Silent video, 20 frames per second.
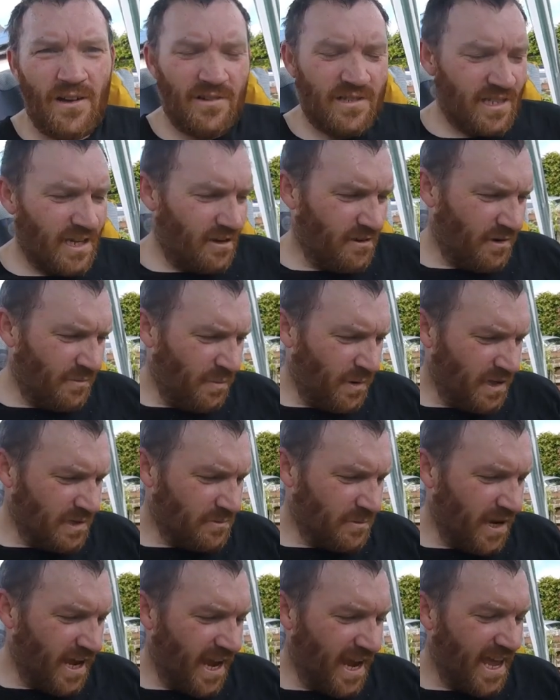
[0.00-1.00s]
hours, so I'm
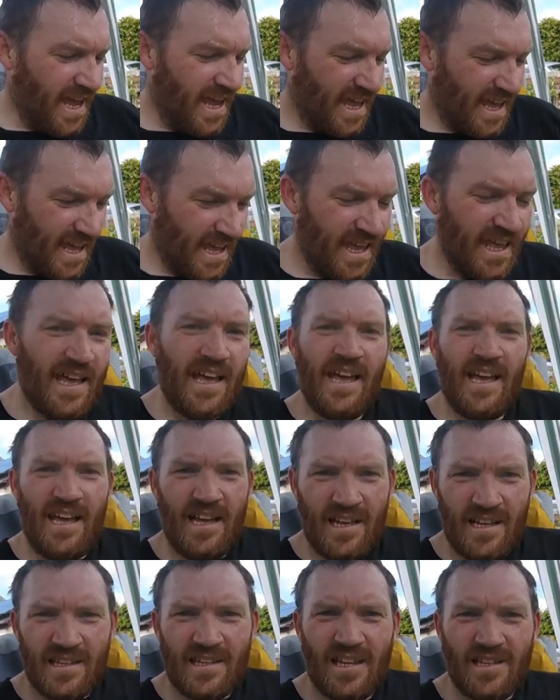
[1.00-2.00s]
pleased with that.
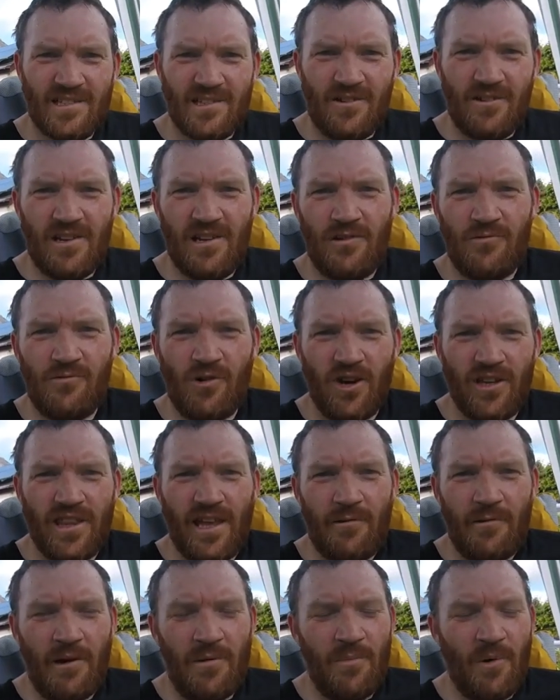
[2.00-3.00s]
That's a good little ride,
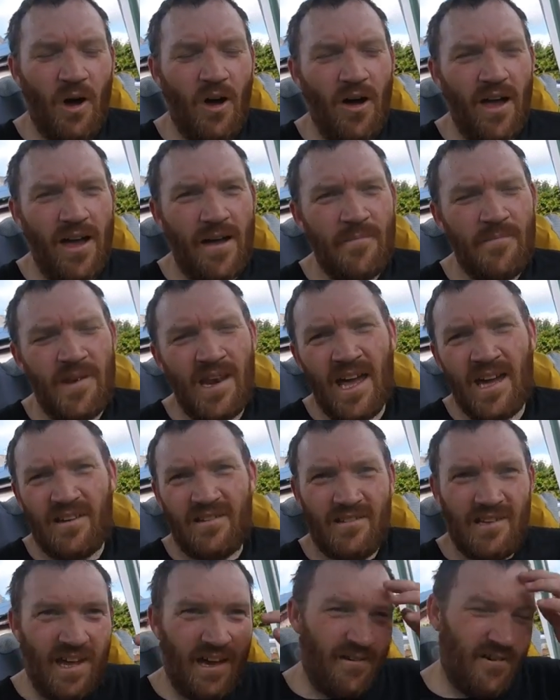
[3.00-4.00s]
that one, but I am
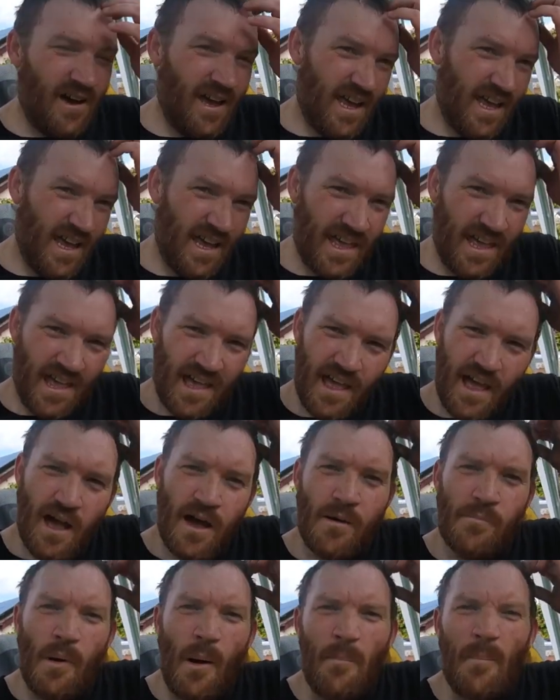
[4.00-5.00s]
knackered now.
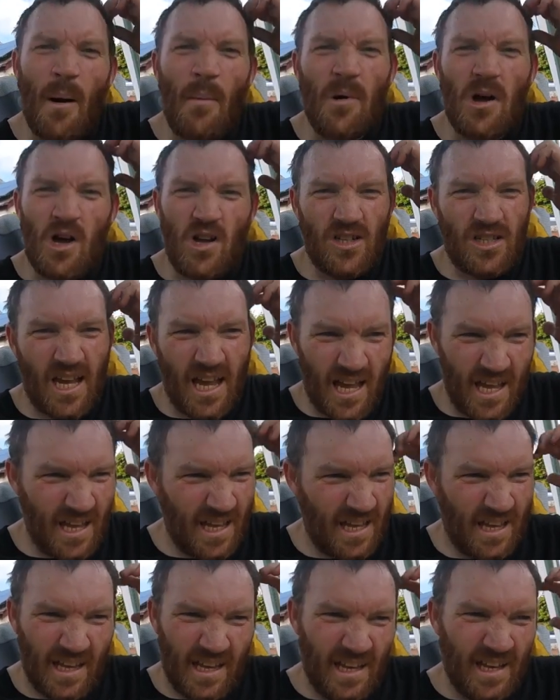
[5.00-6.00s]
My bum hurts,
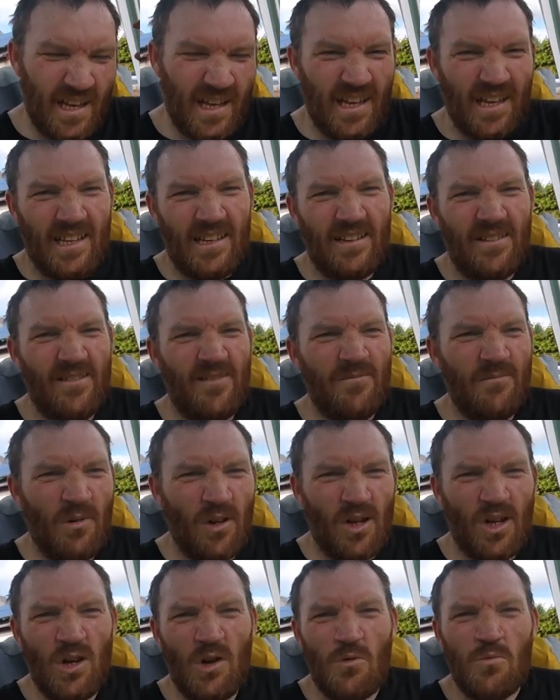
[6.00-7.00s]

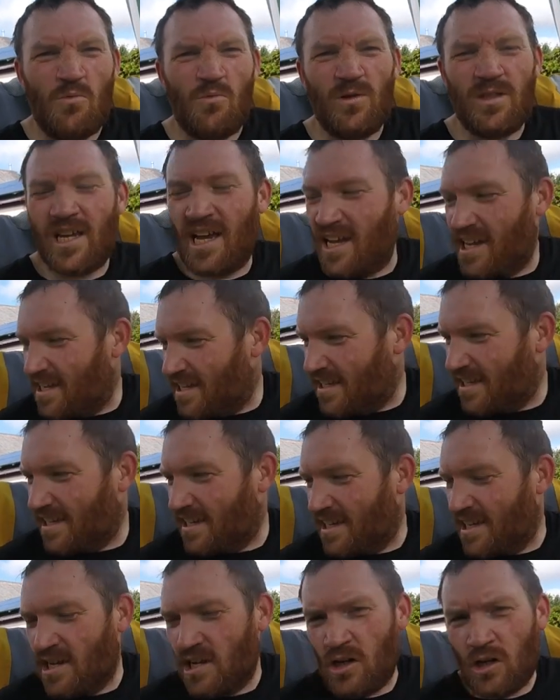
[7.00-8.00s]
my glutes,
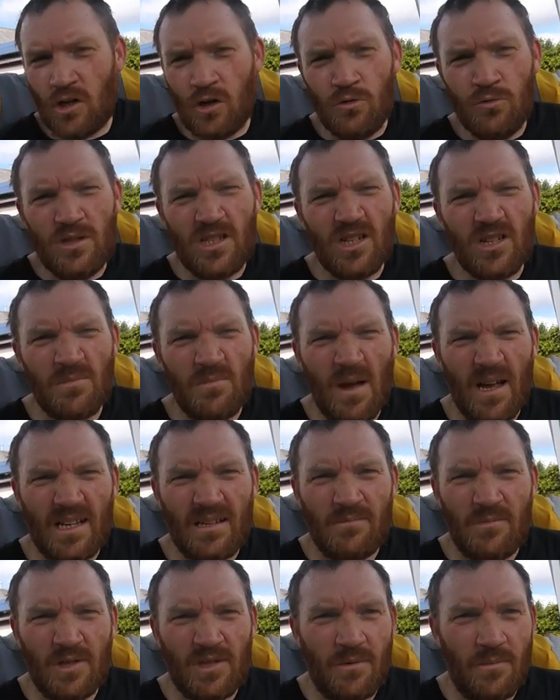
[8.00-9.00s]
gluteus
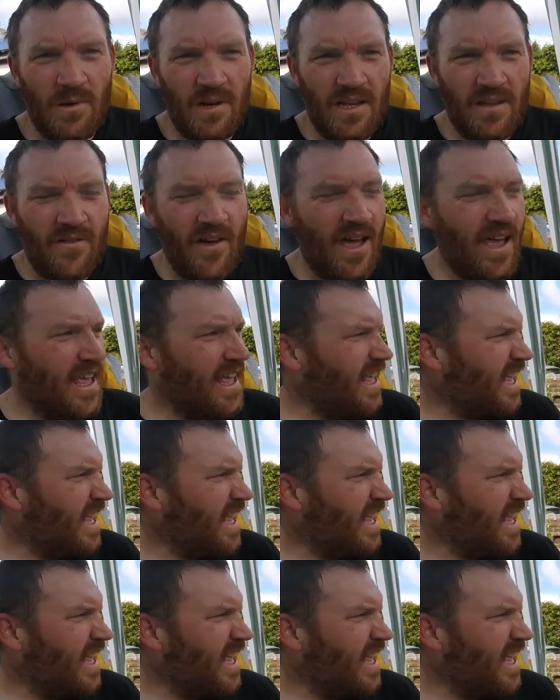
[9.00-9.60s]
maximus, I believe,